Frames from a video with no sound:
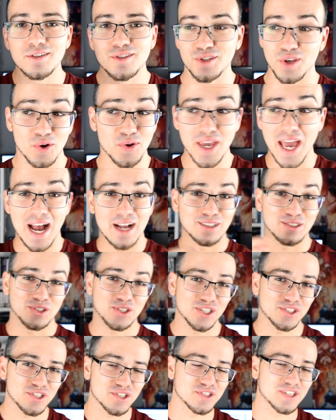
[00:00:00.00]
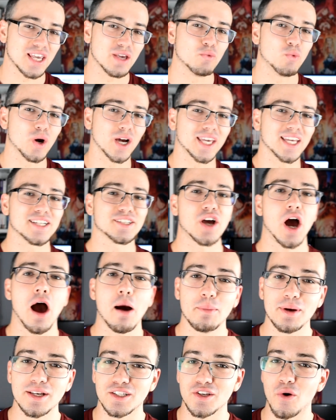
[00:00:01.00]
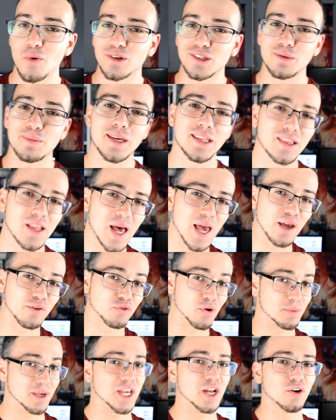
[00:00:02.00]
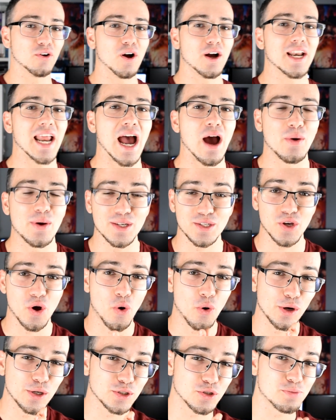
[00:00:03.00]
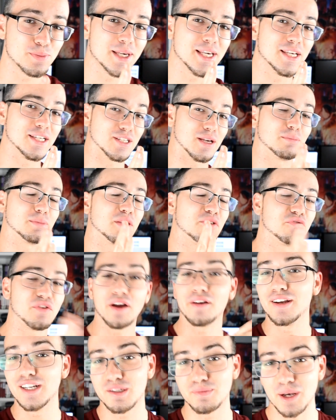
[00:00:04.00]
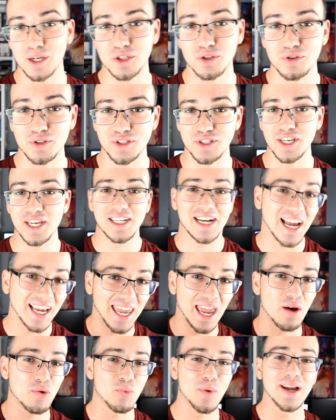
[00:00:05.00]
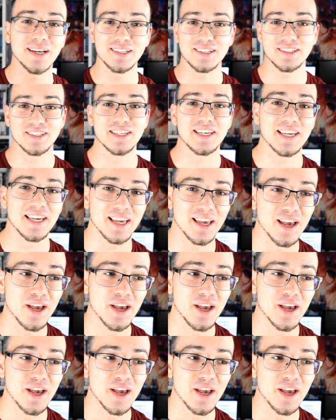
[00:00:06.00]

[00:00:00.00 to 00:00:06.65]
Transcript: So yeah, just to see what Gintama is going to be like from here on out is going to be something very special to see, and I can't wait to see,